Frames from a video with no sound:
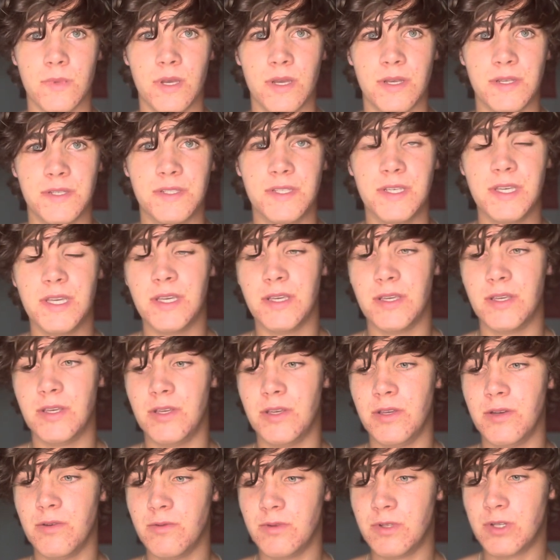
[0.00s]
See,
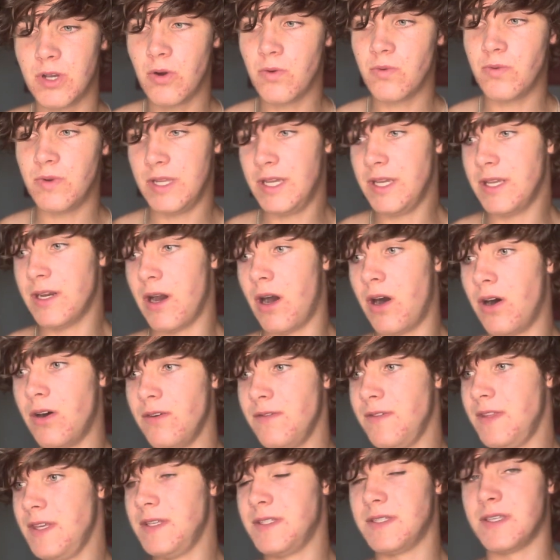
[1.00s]
you don't need all
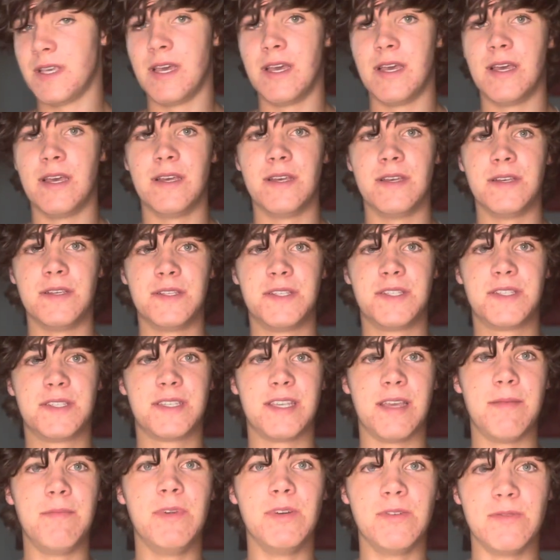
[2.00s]
these
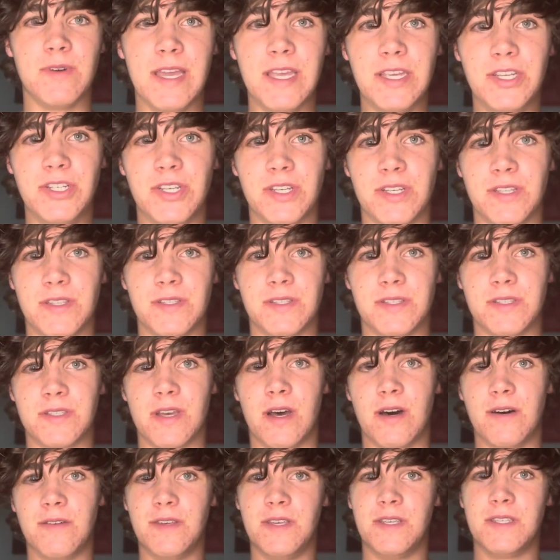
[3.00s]
stimulations,
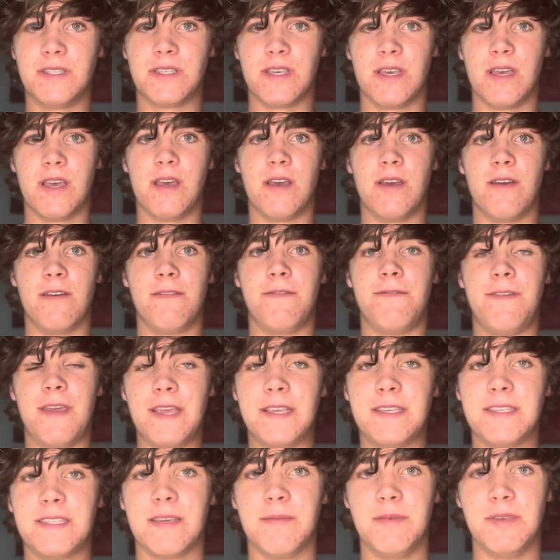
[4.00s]
all these fake
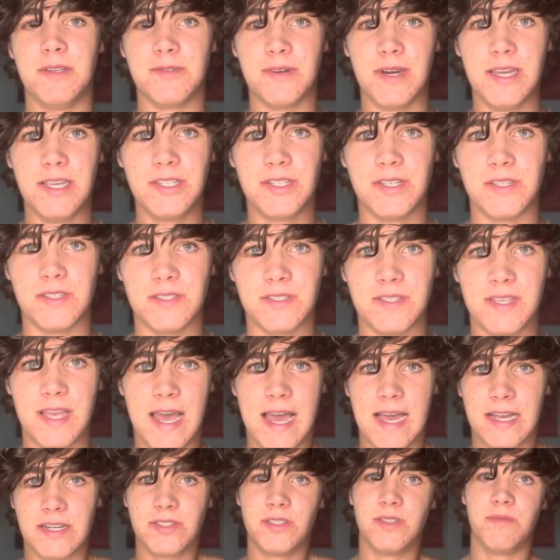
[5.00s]
stimulations to
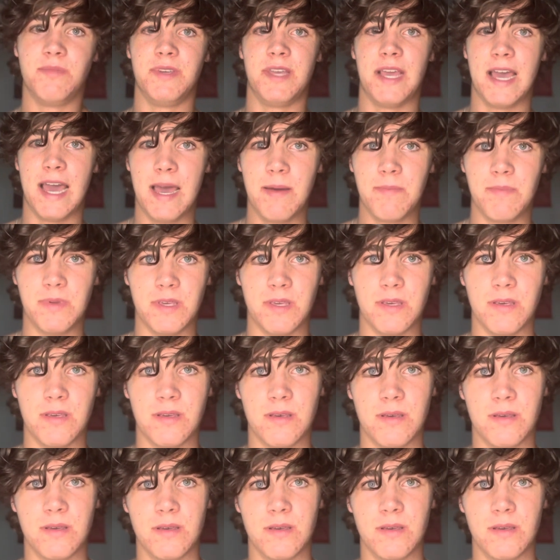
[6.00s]
actually be happy.